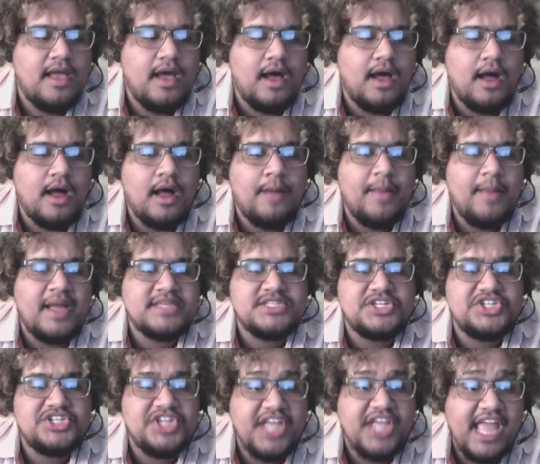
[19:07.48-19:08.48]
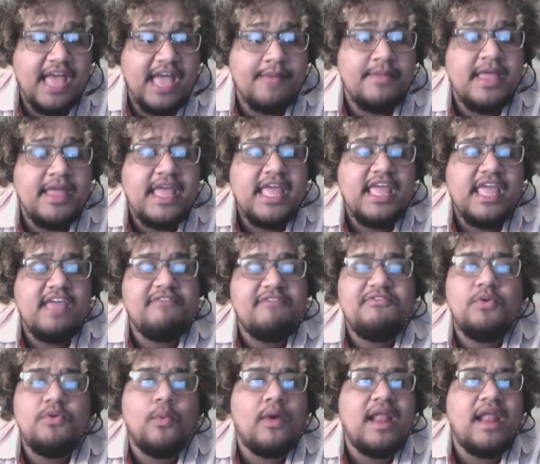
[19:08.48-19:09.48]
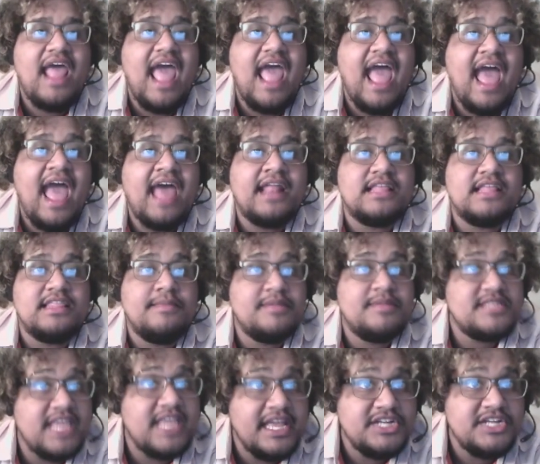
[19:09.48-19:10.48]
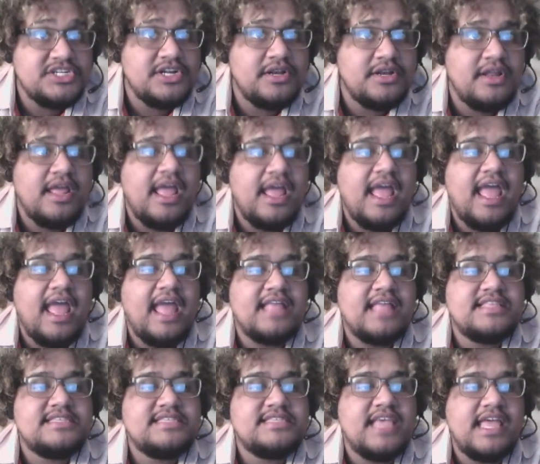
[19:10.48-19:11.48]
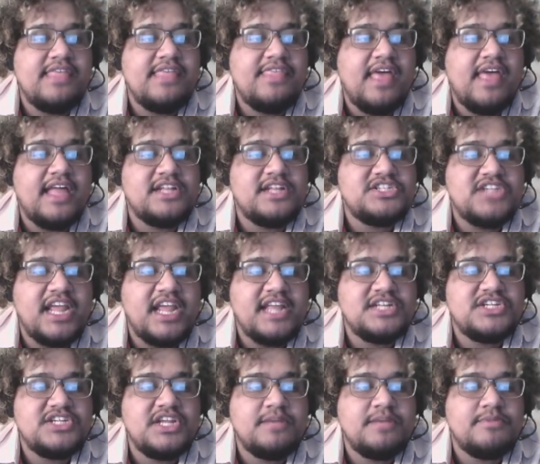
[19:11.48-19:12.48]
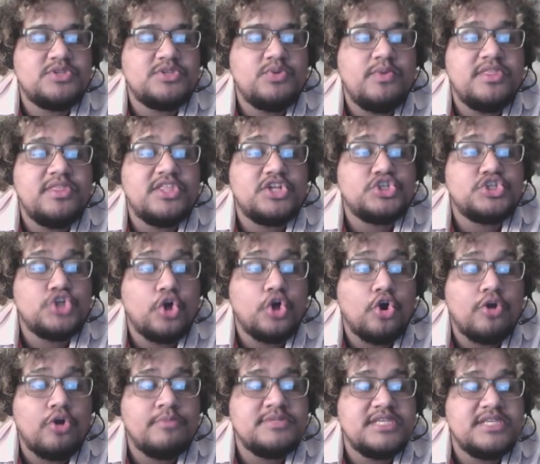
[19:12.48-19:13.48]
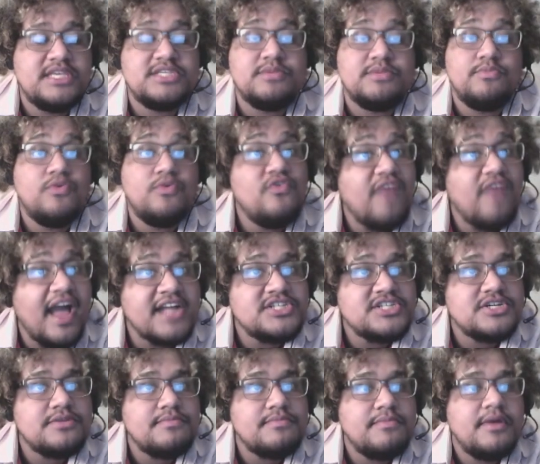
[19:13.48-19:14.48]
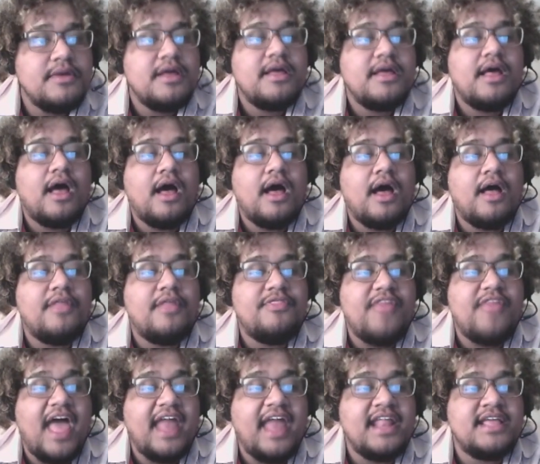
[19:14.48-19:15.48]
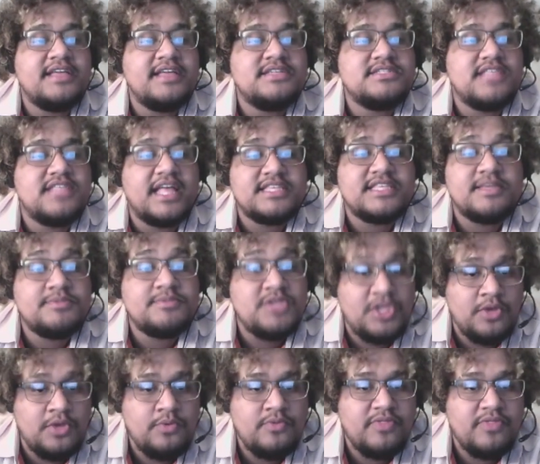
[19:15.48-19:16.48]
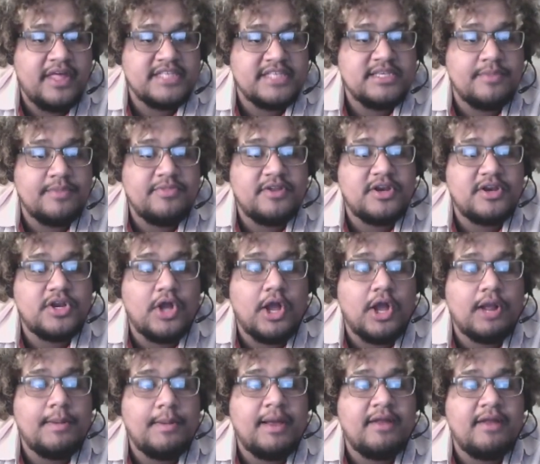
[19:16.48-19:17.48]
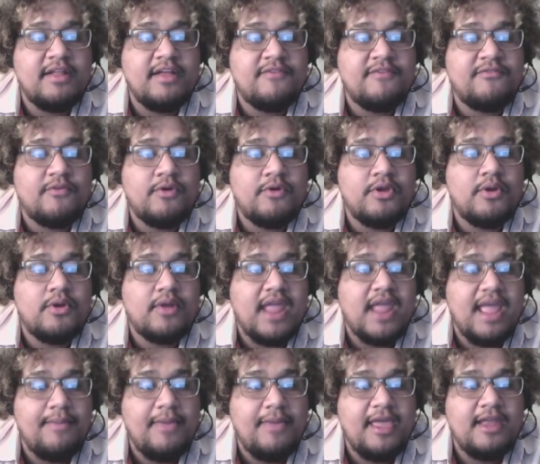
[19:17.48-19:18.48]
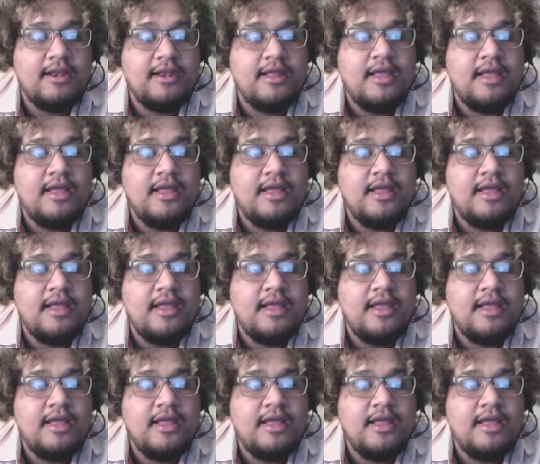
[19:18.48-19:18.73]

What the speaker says: As a GM, if you want to add a limitation and say that changing between the charms is a move action, that's up to you. That's something to talk about for your campaign.